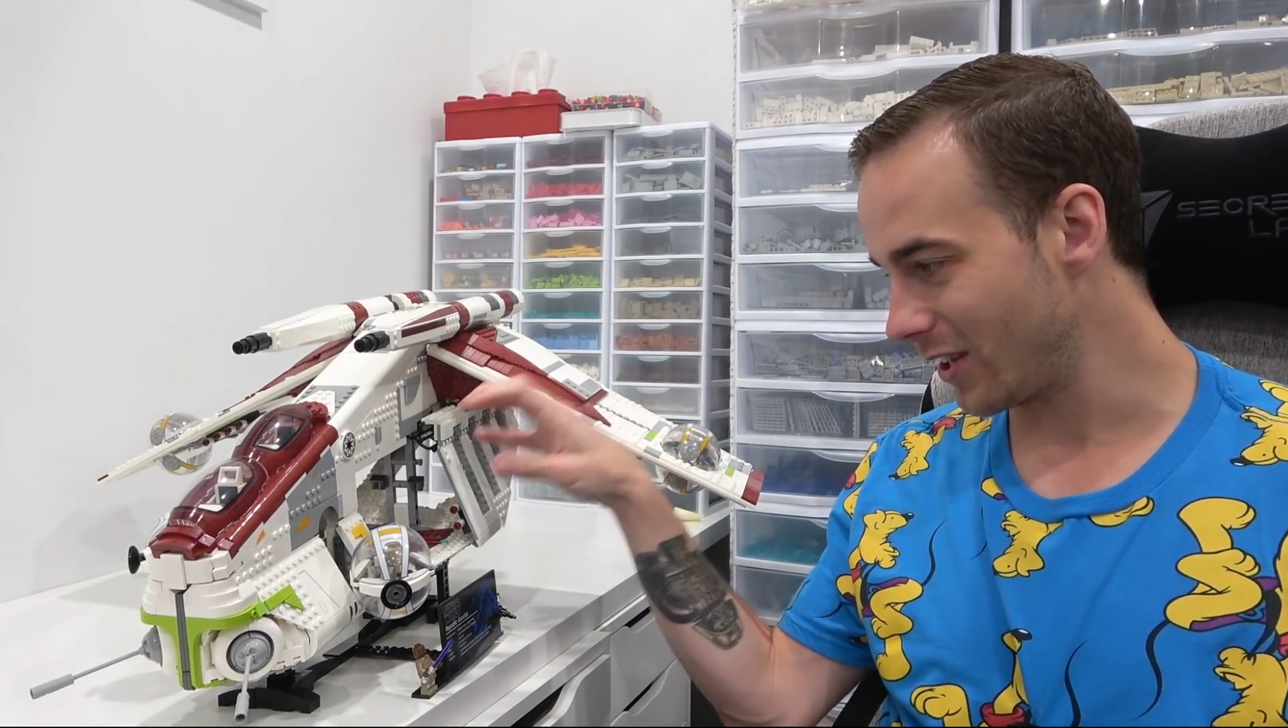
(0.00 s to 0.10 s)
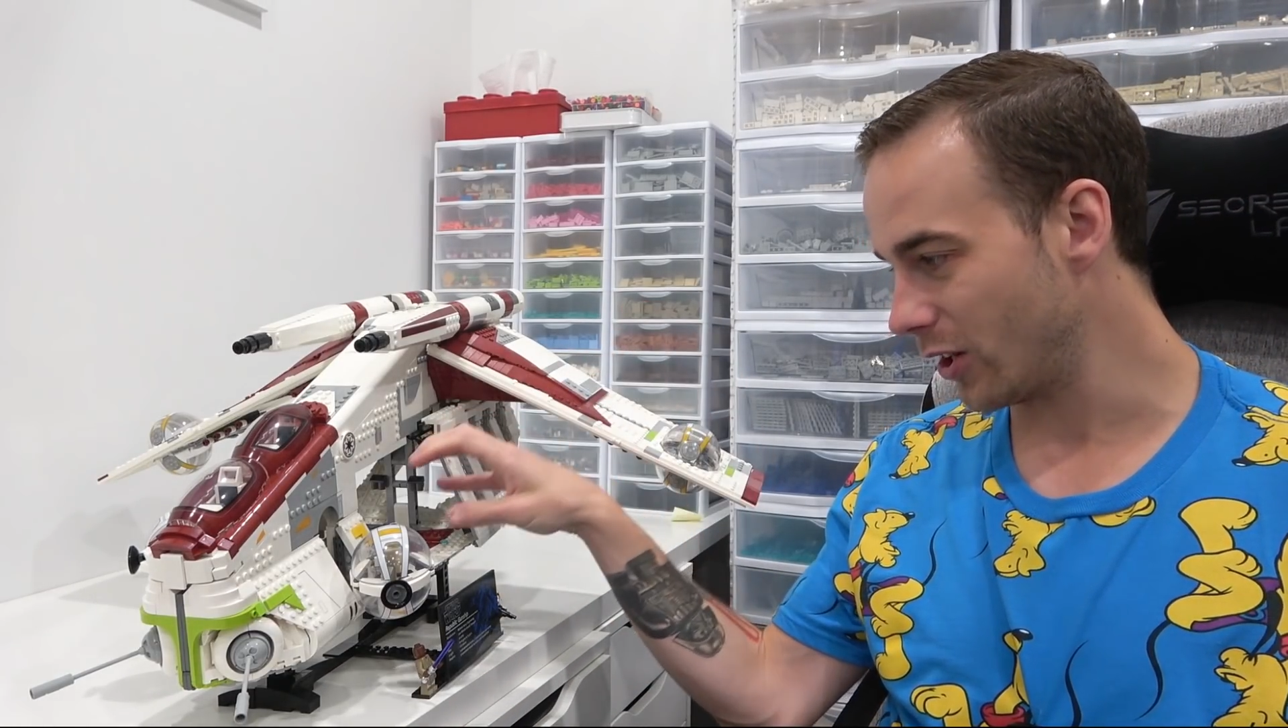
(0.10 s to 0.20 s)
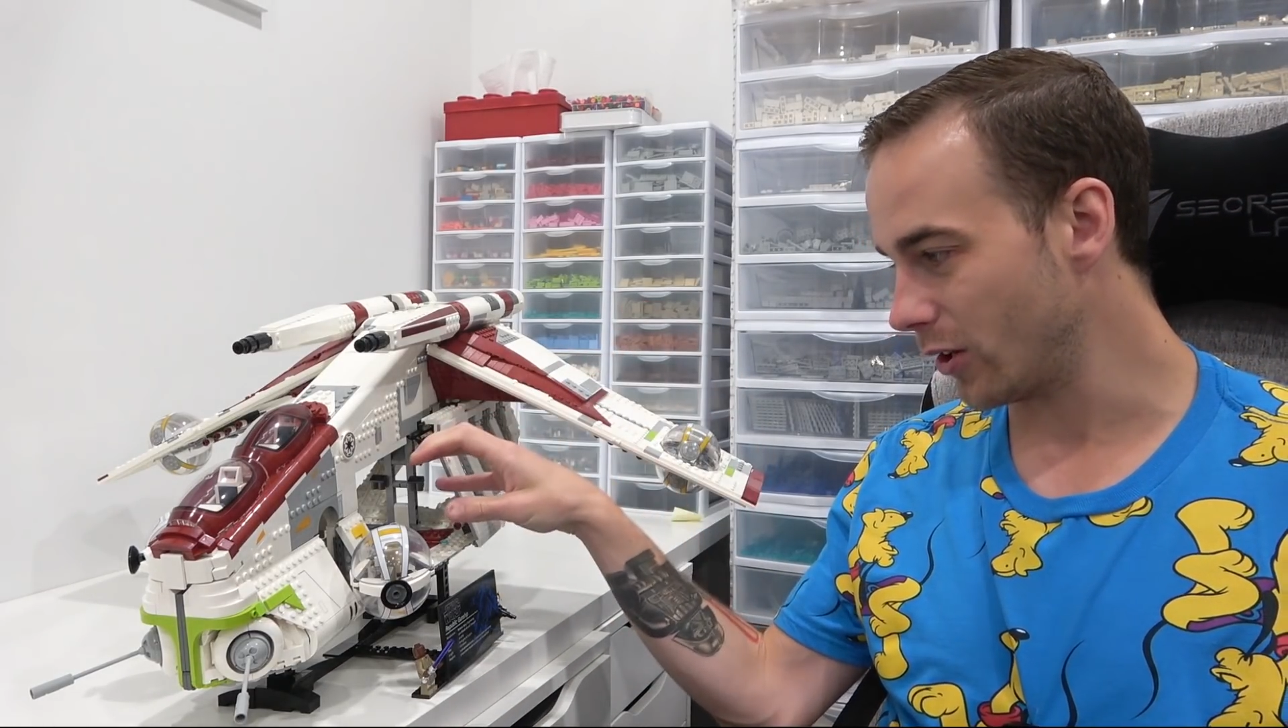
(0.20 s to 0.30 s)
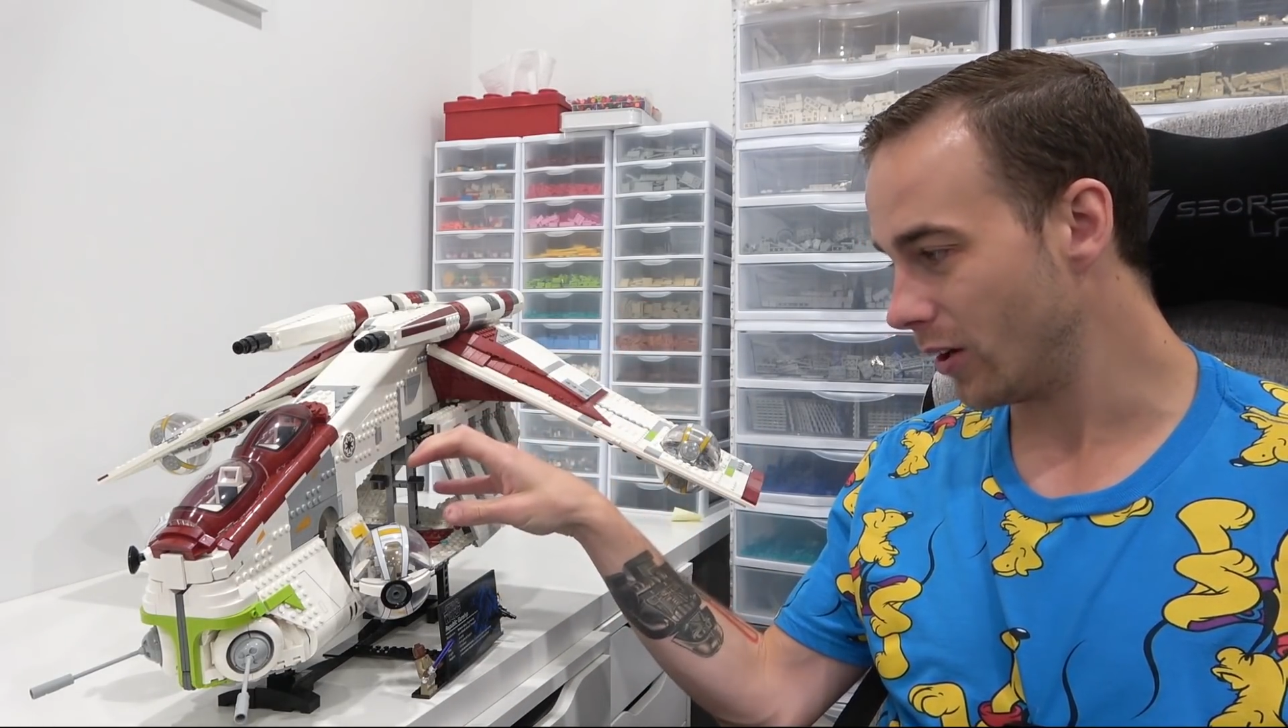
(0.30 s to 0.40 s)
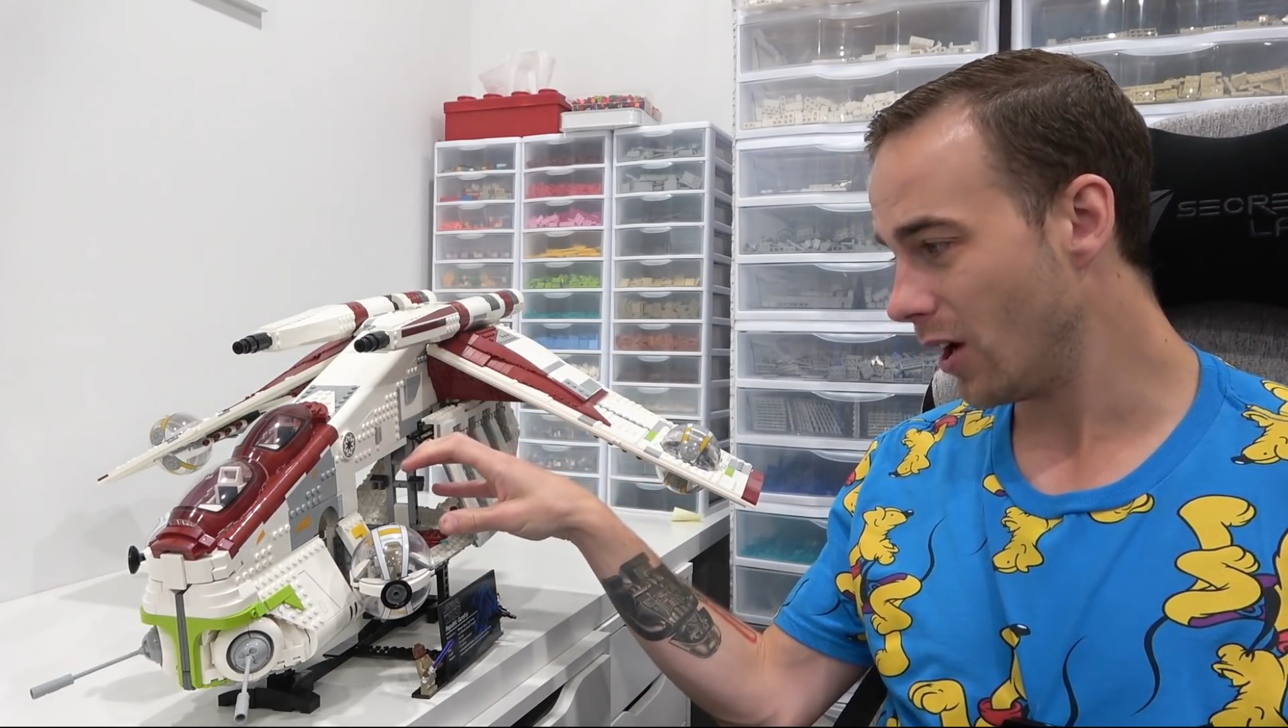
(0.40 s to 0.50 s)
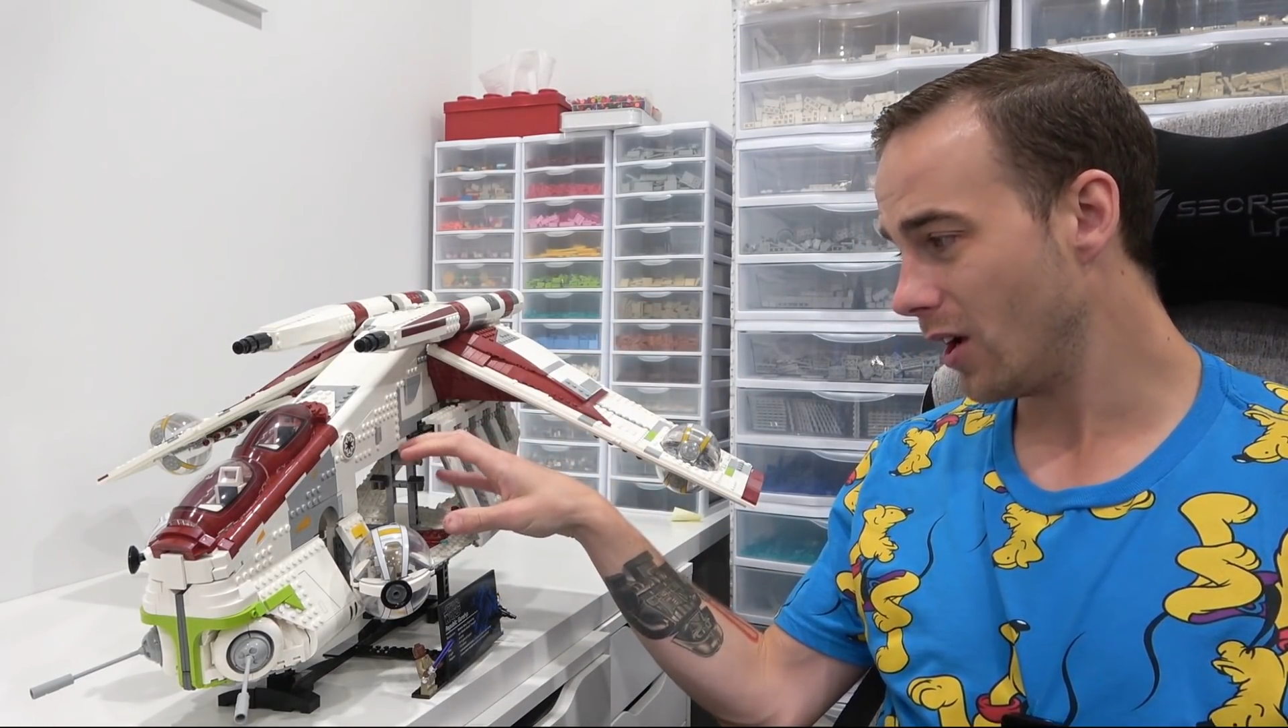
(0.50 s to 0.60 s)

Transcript: here